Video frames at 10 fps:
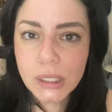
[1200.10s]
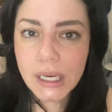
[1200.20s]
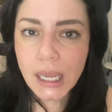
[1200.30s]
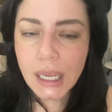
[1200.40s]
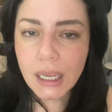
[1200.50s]

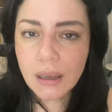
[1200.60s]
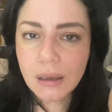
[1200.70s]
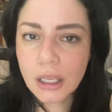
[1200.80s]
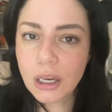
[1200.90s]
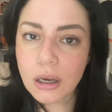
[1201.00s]
day,
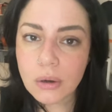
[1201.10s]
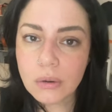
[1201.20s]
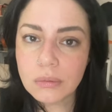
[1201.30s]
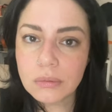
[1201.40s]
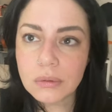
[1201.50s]
you
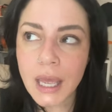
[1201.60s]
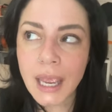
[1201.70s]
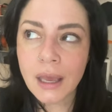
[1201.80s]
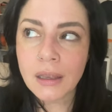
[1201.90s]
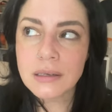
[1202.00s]
know,
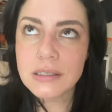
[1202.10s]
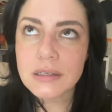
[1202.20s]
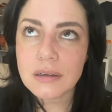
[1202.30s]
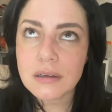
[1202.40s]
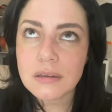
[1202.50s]
and
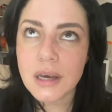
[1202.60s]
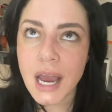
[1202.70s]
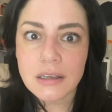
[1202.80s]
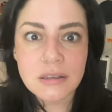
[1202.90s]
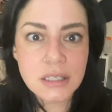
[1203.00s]
I
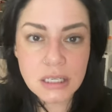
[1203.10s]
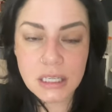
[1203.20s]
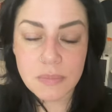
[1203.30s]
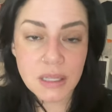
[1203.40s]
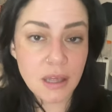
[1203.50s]
could suddenly
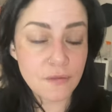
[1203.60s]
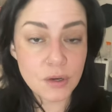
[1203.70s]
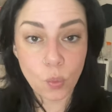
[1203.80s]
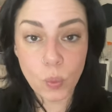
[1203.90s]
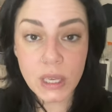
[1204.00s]
be left a
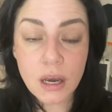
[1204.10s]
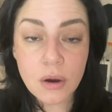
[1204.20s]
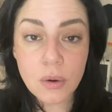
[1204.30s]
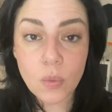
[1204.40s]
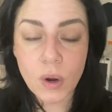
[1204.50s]

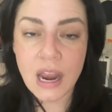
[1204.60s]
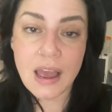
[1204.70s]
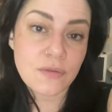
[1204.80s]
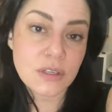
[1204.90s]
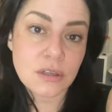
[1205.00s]
widow where I
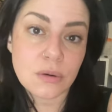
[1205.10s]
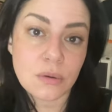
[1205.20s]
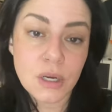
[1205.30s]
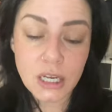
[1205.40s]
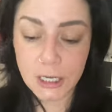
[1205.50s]
have
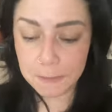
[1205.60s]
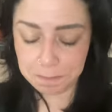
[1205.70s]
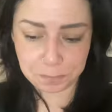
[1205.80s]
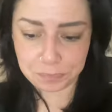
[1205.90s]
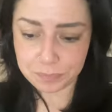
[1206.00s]
to,
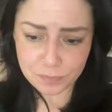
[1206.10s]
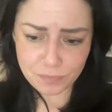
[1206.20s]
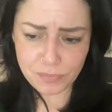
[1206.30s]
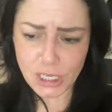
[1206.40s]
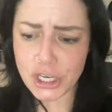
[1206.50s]

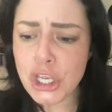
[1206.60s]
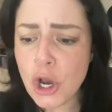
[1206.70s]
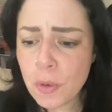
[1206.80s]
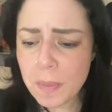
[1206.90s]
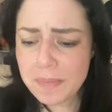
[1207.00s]
you
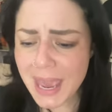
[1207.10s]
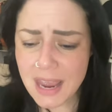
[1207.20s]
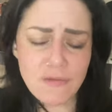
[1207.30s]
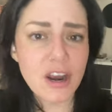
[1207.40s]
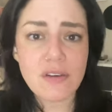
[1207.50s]
know, pay
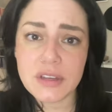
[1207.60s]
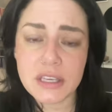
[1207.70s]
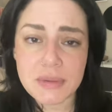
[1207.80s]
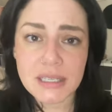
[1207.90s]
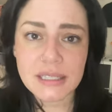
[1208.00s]
for
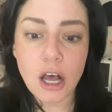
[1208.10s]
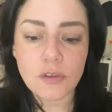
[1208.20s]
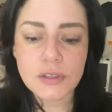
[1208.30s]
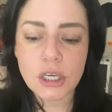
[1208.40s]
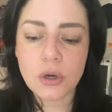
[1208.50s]
everything myself.
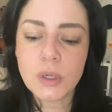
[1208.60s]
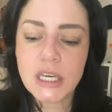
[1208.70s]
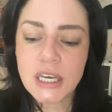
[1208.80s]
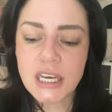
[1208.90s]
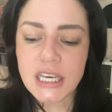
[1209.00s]
So,
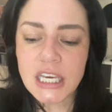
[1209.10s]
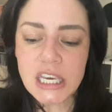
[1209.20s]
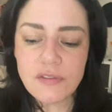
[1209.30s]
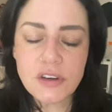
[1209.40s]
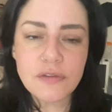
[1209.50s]

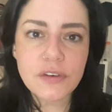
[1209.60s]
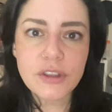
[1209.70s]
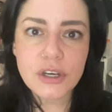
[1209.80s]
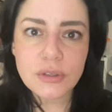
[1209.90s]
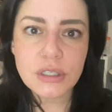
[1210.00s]
even for
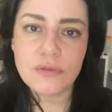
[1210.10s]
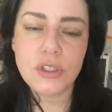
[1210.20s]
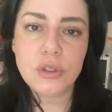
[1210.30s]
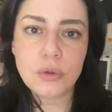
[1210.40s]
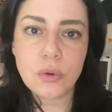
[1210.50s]
those of
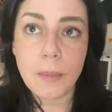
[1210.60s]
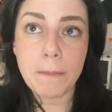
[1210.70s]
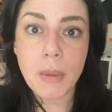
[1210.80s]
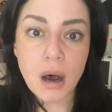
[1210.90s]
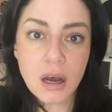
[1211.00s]
you
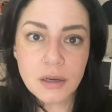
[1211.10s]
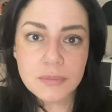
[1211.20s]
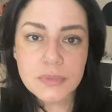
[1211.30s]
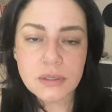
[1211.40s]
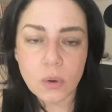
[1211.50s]

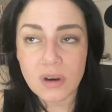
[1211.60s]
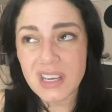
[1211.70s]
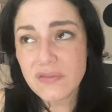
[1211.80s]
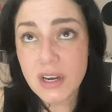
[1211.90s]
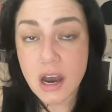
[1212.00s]
moms or
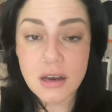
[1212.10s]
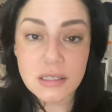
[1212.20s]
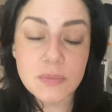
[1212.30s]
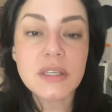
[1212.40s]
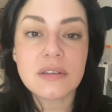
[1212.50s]
even
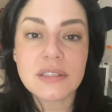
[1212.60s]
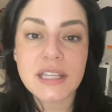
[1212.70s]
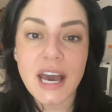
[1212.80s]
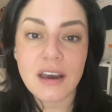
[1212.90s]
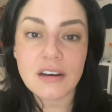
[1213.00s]
husbands
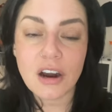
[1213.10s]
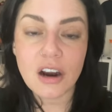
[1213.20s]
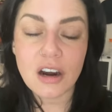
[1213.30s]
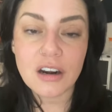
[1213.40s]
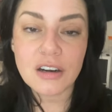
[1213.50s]
that
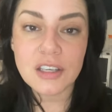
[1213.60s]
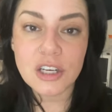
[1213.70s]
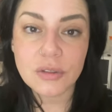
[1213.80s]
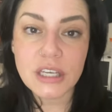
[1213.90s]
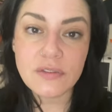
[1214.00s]
are, you
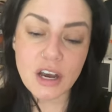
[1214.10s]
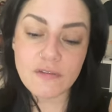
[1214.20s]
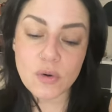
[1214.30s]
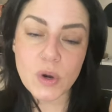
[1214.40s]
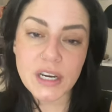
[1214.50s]
know, living off a
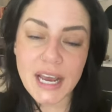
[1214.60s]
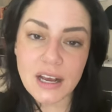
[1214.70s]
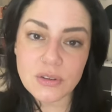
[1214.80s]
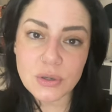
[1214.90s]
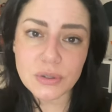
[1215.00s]
of one
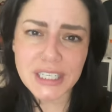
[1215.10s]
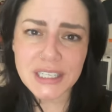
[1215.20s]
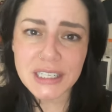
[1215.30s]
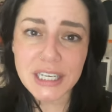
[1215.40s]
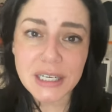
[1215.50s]
household
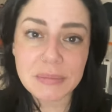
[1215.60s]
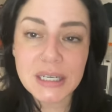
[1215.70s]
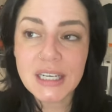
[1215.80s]
income,